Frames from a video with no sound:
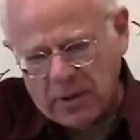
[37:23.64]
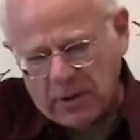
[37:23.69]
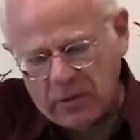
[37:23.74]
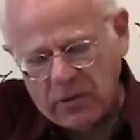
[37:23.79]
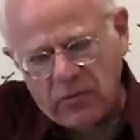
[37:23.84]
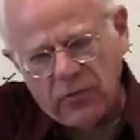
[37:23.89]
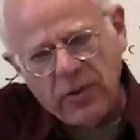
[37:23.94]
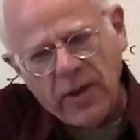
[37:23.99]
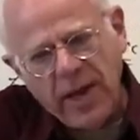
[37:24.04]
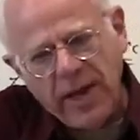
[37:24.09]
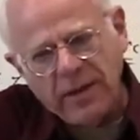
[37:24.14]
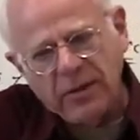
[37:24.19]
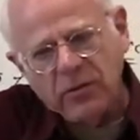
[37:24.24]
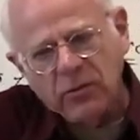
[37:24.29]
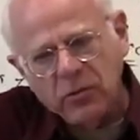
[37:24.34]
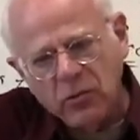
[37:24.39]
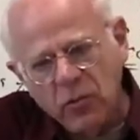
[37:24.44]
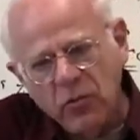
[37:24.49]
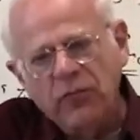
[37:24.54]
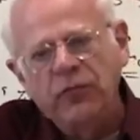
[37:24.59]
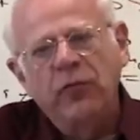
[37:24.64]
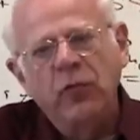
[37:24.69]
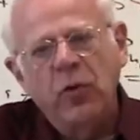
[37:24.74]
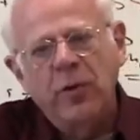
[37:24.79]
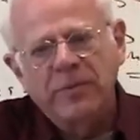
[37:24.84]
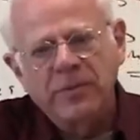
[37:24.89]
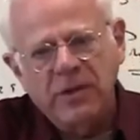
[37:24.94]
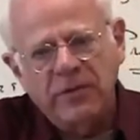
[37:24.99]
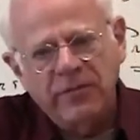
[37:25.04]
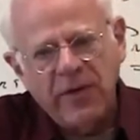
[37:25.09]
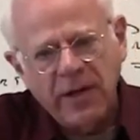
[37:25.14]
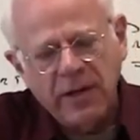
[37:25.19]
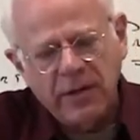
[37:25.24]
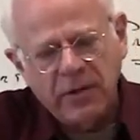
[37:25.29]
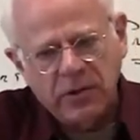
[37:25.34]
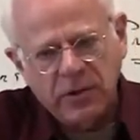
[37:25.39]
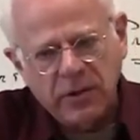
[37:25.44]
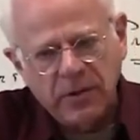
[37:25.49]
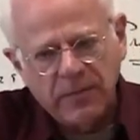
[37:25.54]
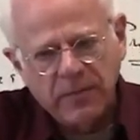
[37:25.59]
create new forms of
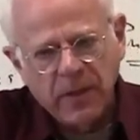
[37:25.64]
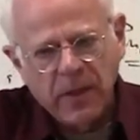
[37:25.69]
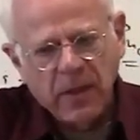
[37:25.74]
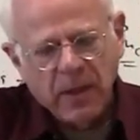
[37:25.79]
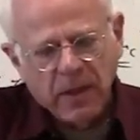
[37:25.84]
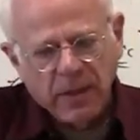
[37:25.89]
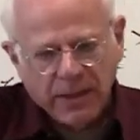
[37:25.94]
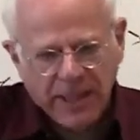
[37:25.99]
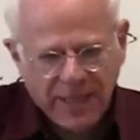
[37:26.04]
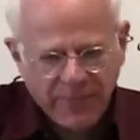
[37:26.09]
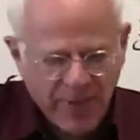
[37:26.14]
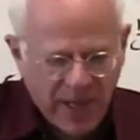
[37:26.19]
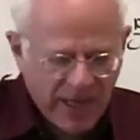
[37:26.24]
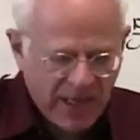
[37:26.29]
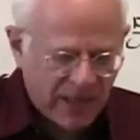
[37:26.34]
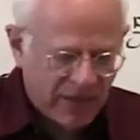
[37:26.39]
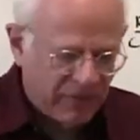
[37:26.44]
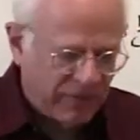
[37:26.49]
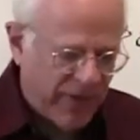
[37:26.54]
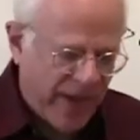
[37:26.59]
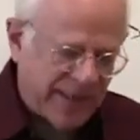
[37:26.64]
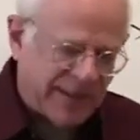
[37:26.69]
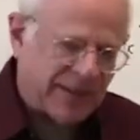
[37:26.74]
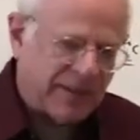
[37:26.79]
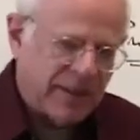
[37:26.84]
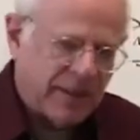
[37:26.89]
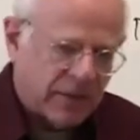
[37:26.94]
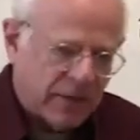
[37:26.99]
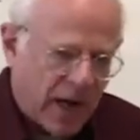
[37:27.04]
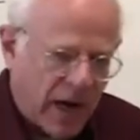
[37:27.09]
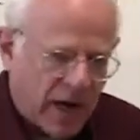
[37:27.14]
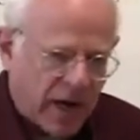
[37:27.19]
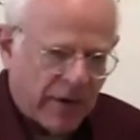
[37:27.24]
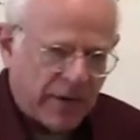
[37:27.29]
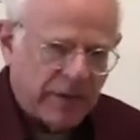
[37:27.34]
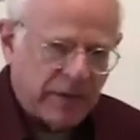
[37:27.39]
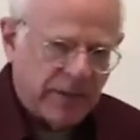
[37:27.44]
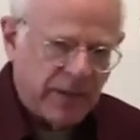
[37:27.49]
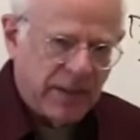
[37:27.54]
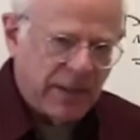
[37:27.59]
energy. They may invest in
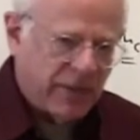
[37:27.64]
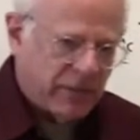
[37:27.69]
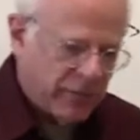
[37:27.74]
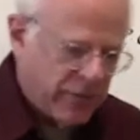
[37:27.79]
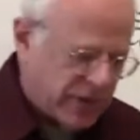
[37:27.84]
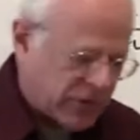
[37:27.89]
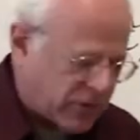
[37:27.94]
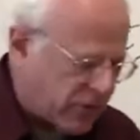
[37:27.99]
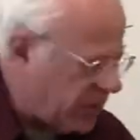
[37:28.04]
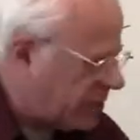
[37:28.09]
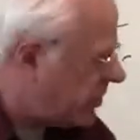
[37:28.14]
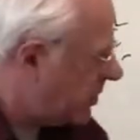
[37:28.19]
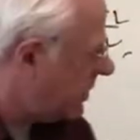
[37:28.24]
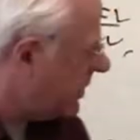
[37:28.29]
R&D, research